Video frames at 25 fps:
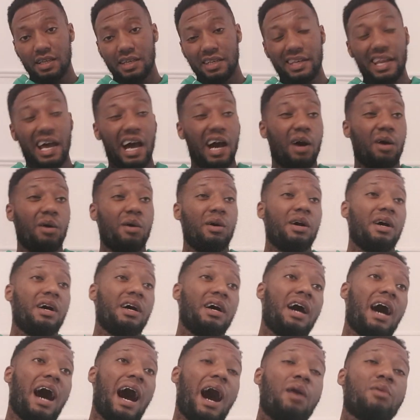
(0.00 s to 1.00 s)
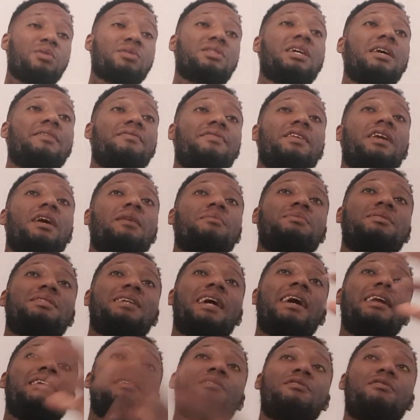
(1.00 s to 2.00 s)
Now, I was saving up
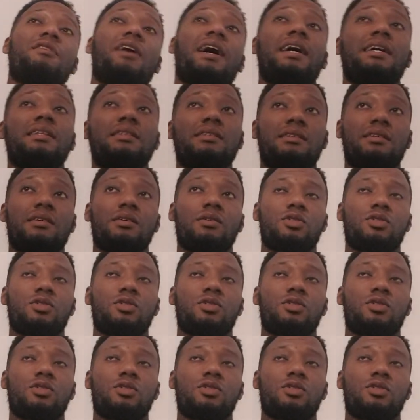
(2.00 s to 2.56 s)
10 grand.